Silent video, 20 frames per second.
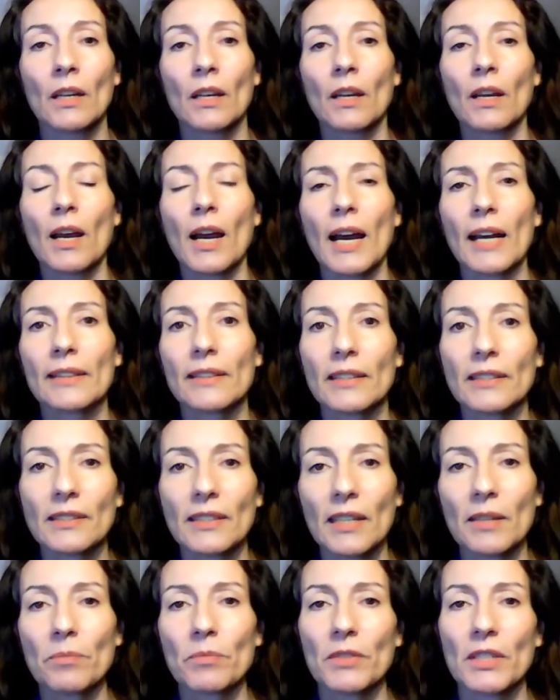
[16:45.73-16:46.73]
At the
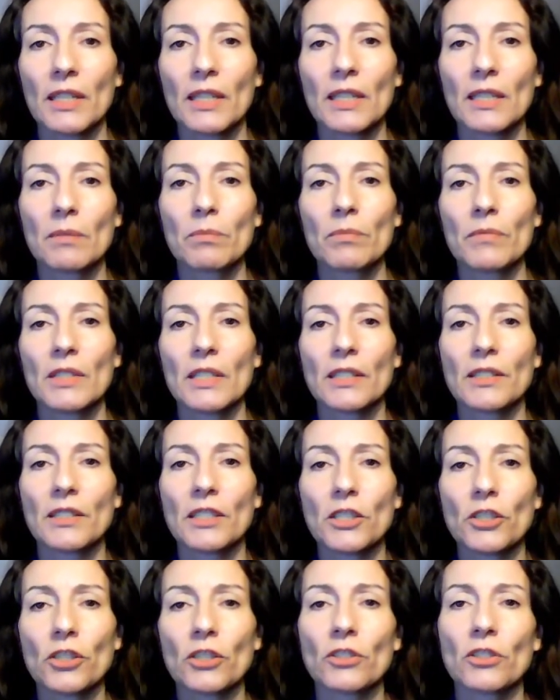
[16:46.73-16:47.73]
same time,
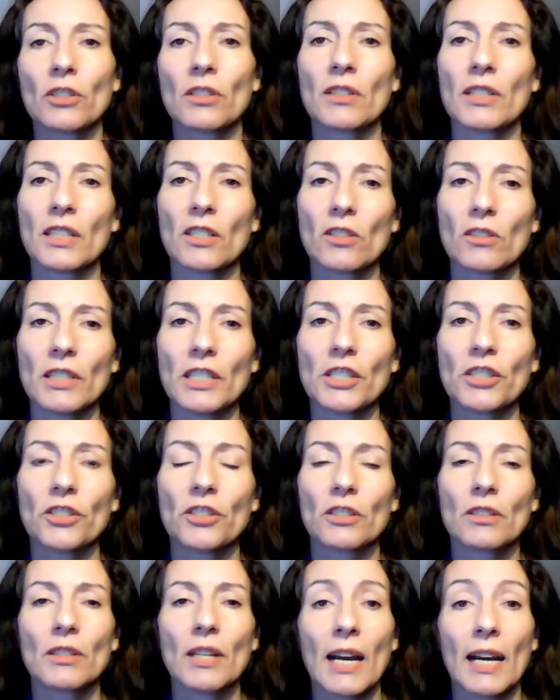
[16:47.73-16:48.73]
decisions on
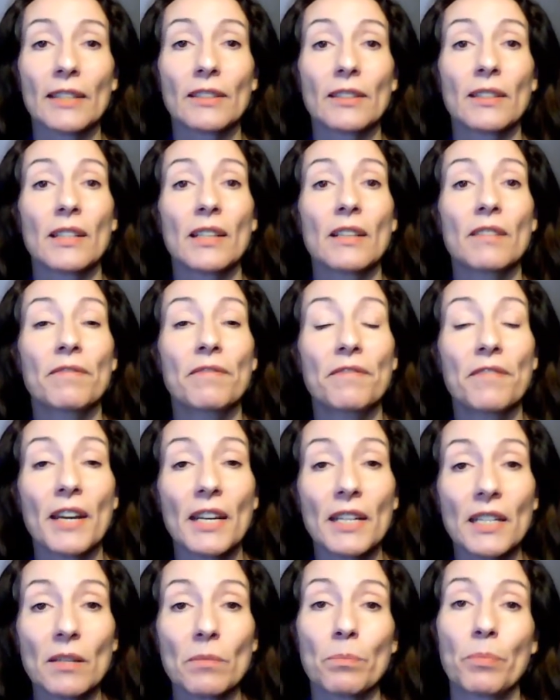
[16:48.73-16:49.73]
recognition had a
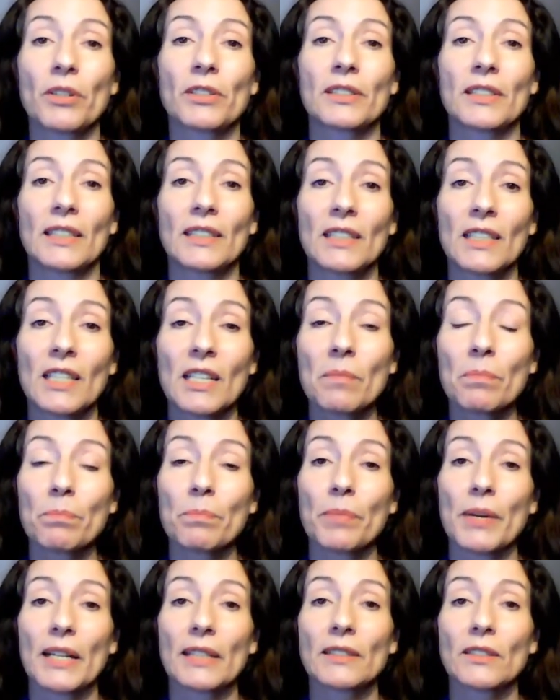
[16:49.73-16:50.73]
very important
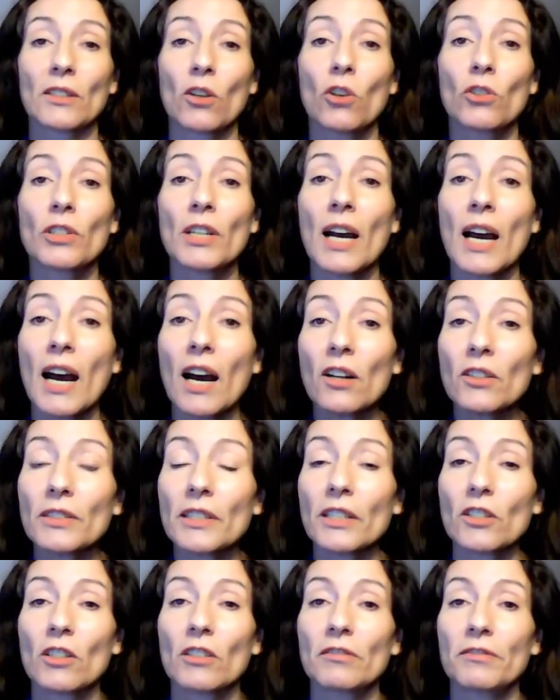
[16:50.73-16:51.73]
impact on how the
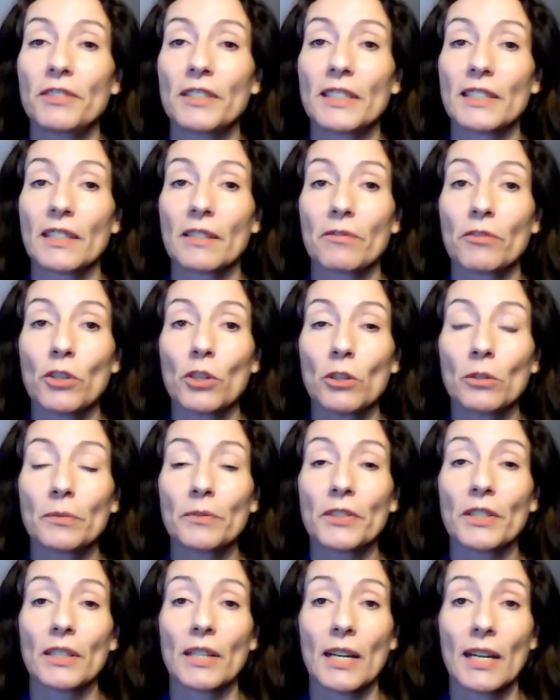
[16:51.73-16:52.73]
conflict
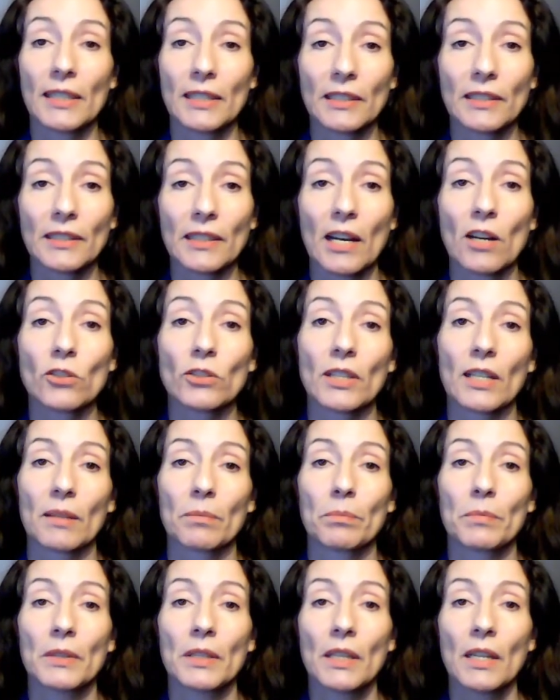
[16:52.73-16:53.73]
evolved and its
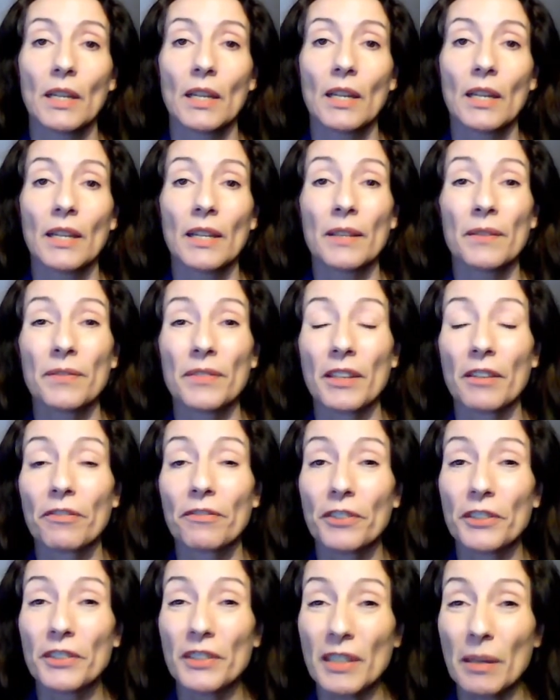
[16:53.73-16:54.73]
outcome. The
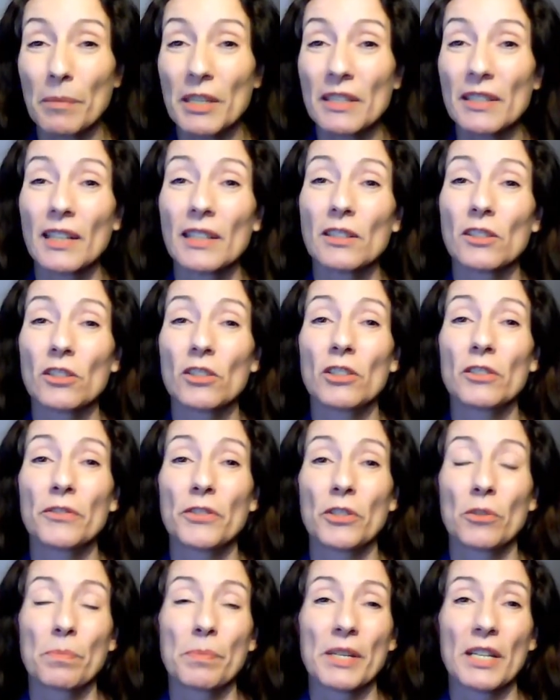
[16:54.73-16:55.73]
fundamental role of the
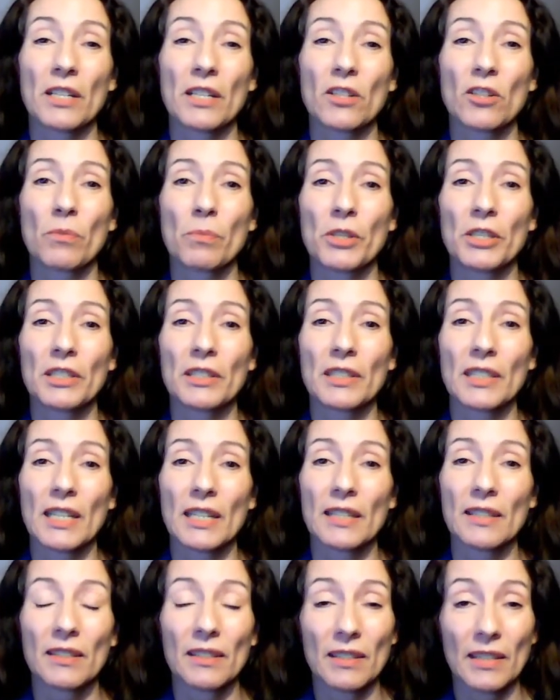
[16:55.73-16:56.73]
European Community
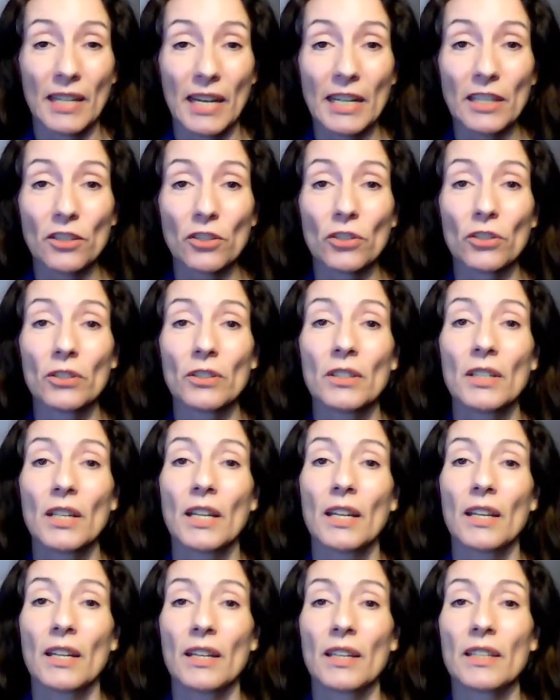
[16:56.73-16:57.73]
and NATO
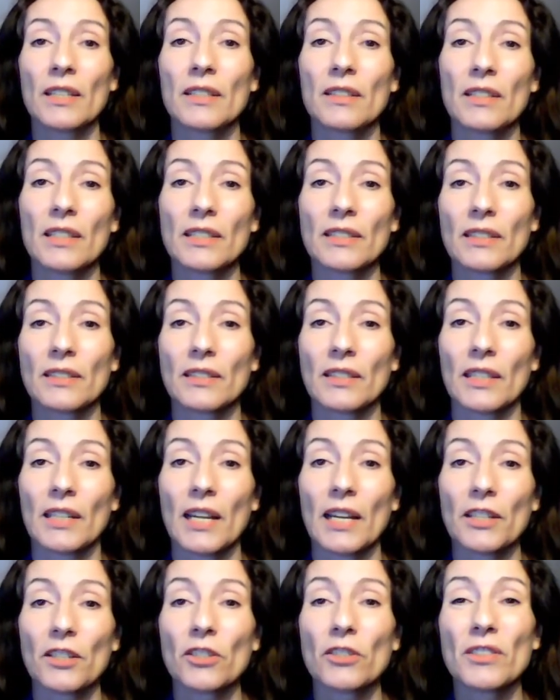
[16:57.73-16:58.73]
in this
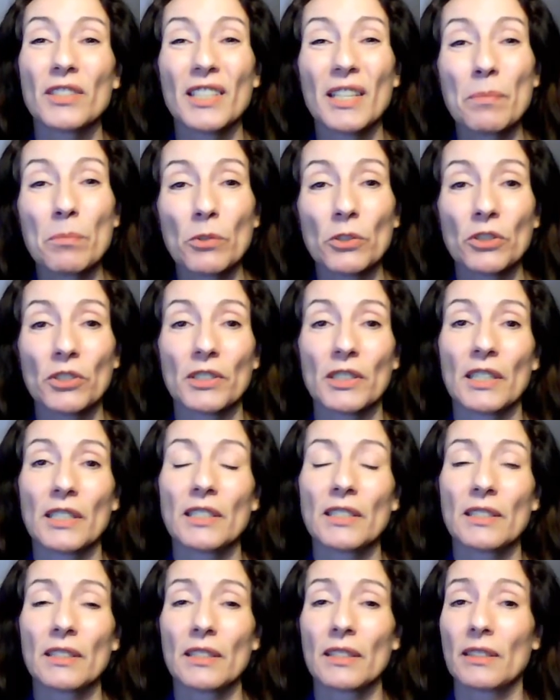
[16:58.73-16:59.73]
scenario demonstrates
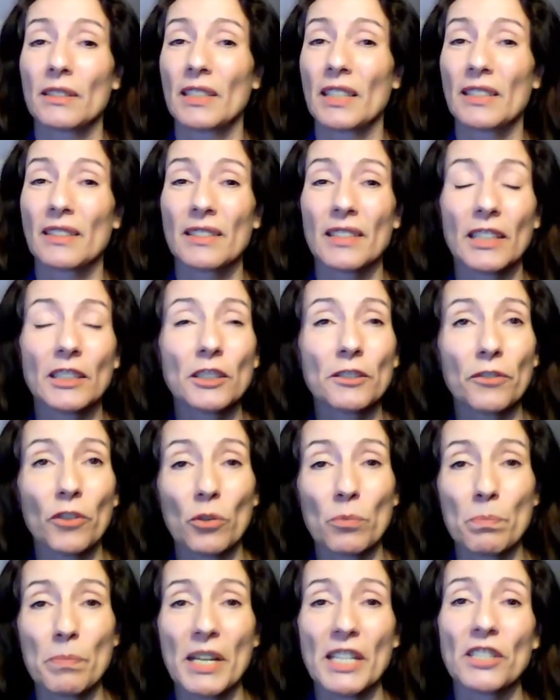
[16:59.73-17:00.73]
the
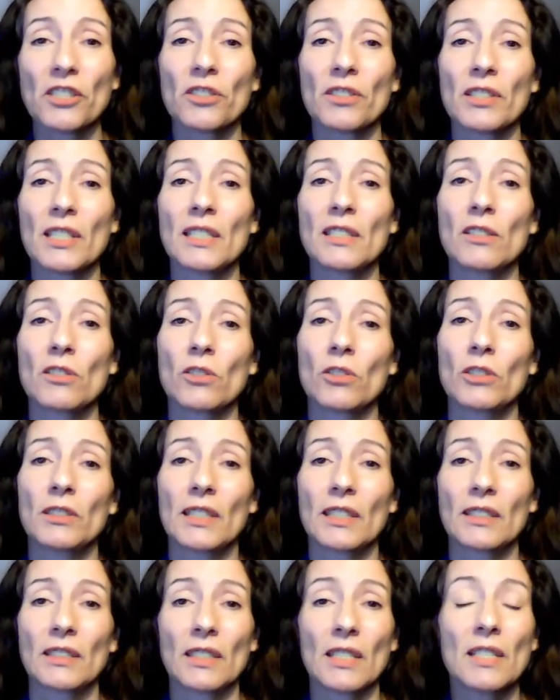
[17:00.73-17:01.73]
transformational role
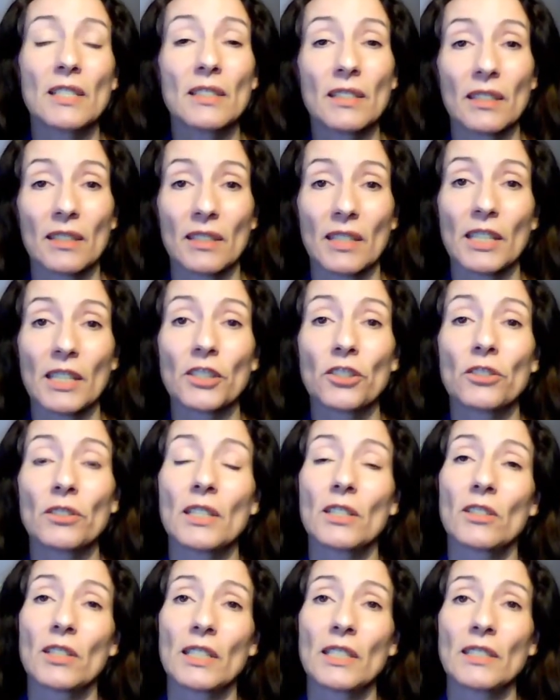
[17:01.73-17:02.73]
that
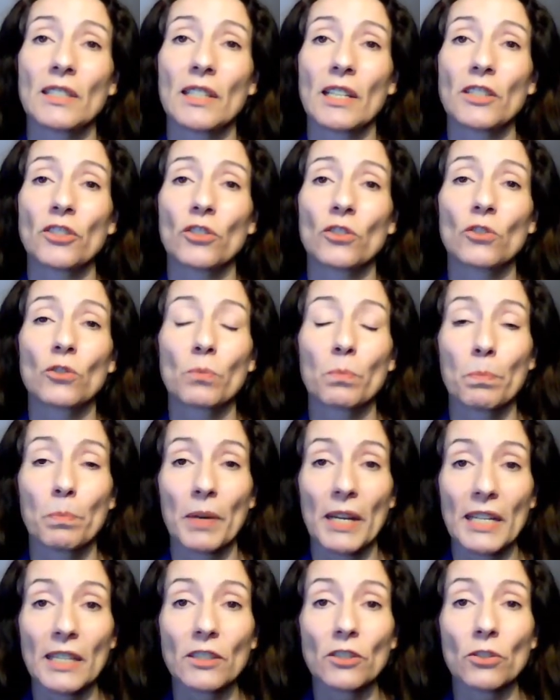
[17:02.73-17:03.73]
international organizations
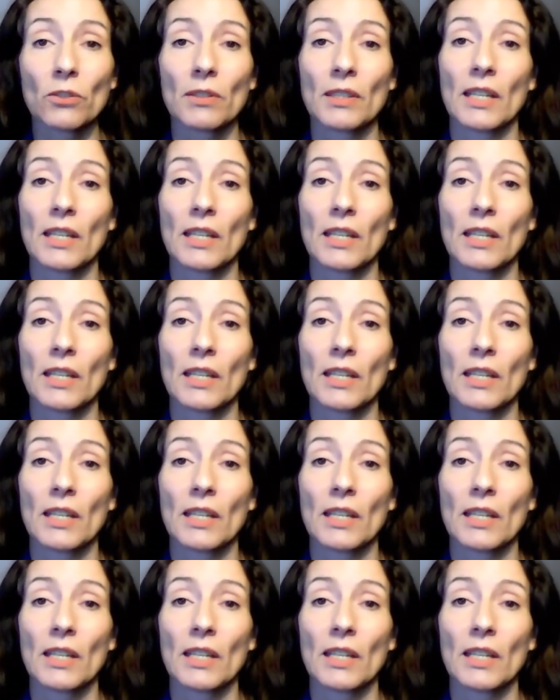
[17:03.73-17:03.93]
play today